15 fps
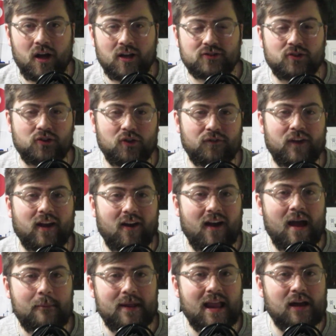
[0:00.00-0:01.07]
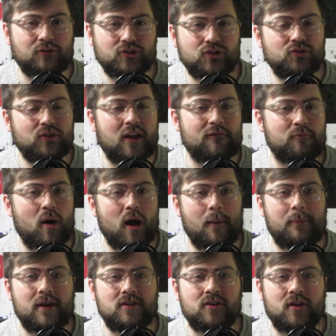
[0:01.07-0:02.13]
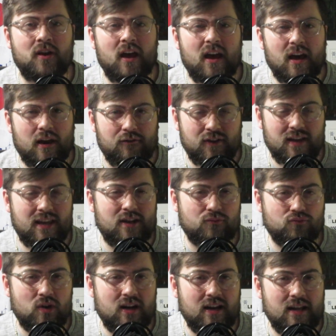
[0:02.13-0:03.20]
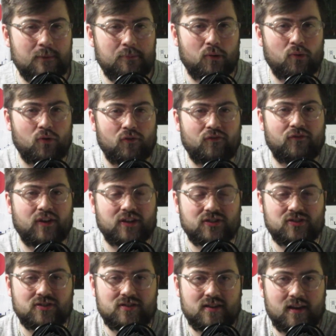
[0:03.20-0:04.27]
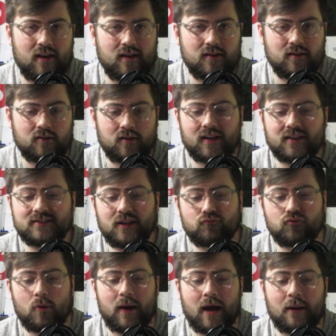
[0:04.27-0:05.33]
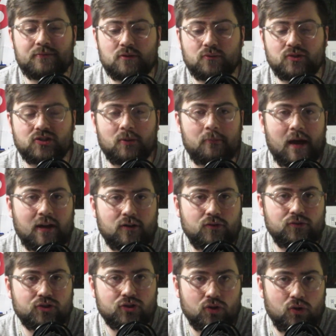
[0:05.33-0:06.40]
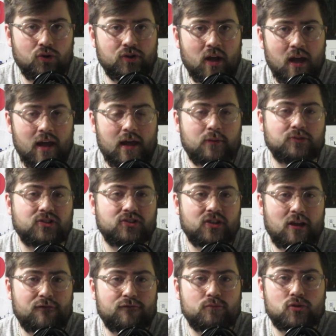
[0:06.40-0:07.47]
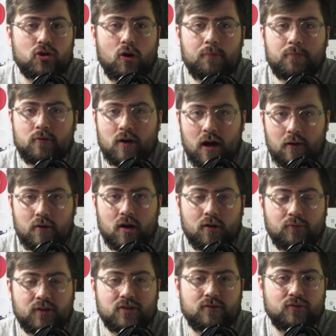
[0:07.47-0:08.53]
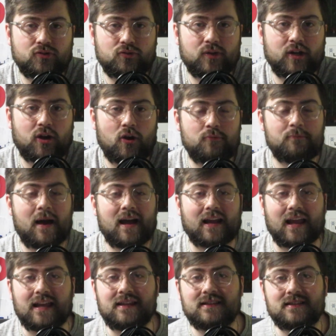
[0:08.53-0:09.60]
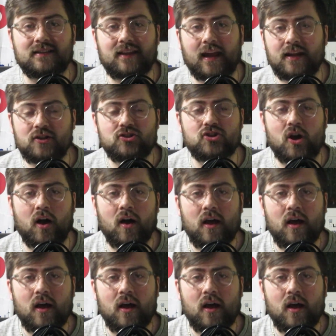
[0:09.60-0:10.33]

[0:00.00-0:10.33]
So I do think I am allowed to give my opinion. I think he had a really poor fixture today. Like I said, Robert Apter was the man who scored. It was a save from Joel Pereira, which saw it go back into danger.